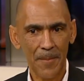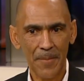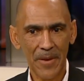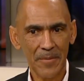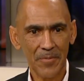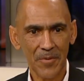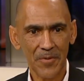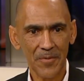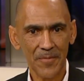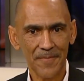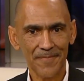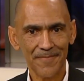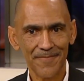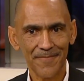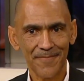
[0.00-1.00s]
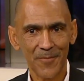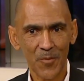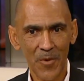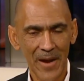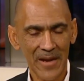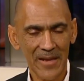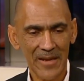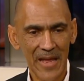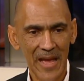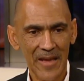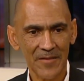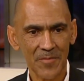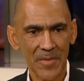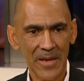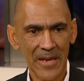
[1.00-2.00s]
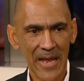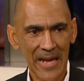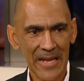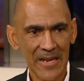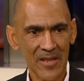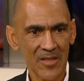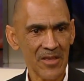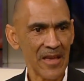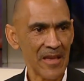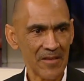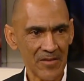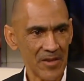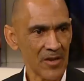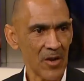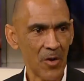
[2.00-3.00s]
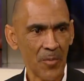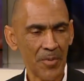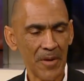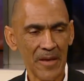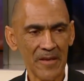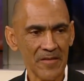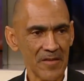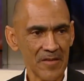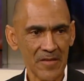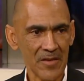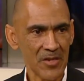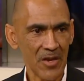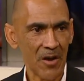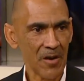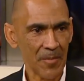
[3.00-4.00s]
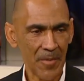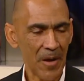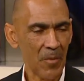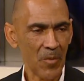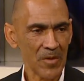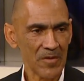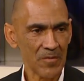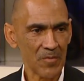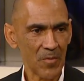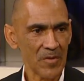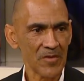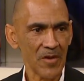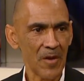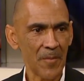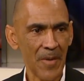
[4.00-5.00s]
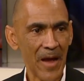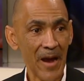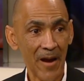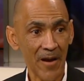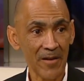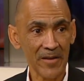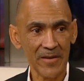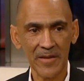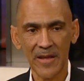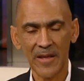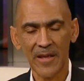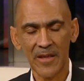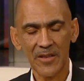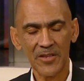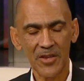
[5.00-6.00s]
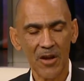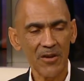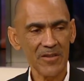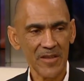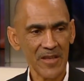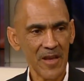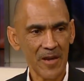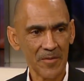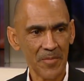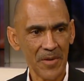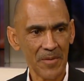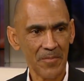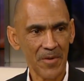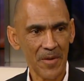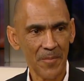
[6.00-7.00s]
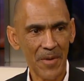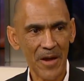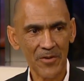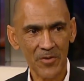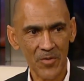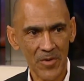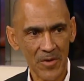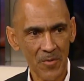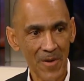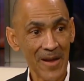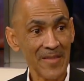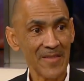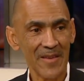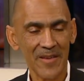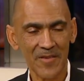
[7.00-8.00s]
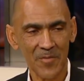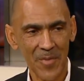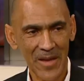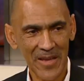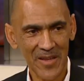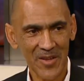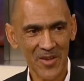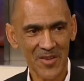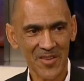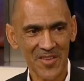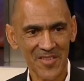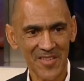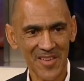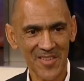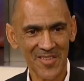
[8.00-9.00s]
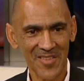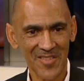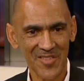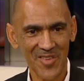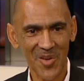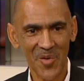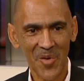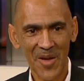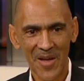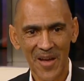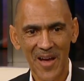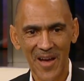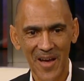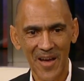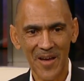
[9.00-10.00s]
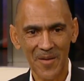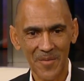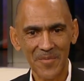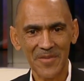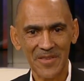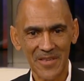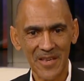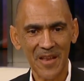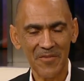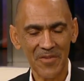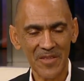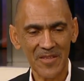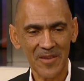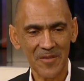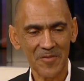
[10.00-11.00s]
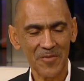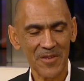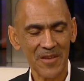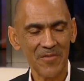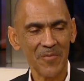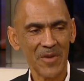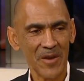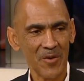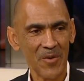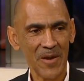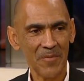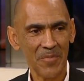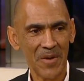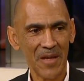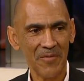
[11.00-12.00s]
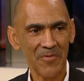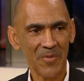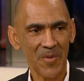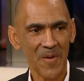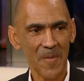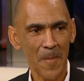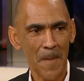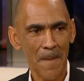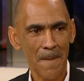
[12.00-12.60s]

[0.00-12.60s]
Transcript: People recognize me, and I get a chance to go places and talk about what's on my heart and talk to young people about doing the right things, making good decisions. So television has given me a great platform.